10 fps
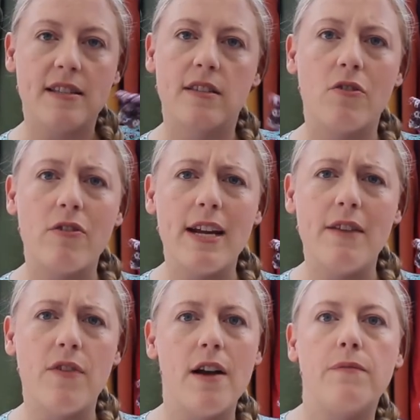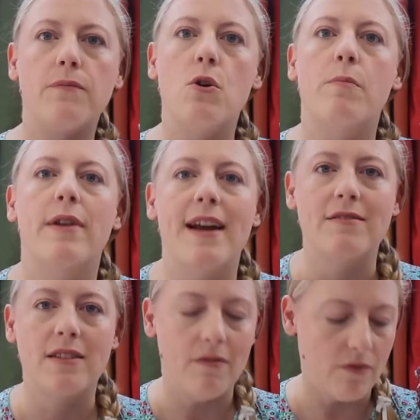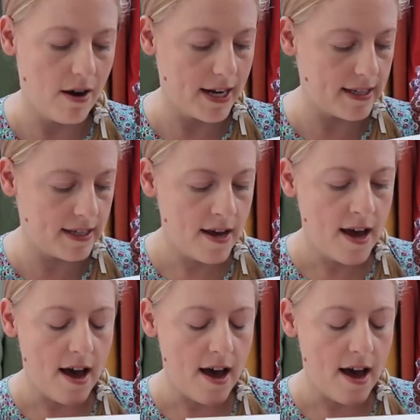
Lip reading: Sorry if I've not pronounced that right.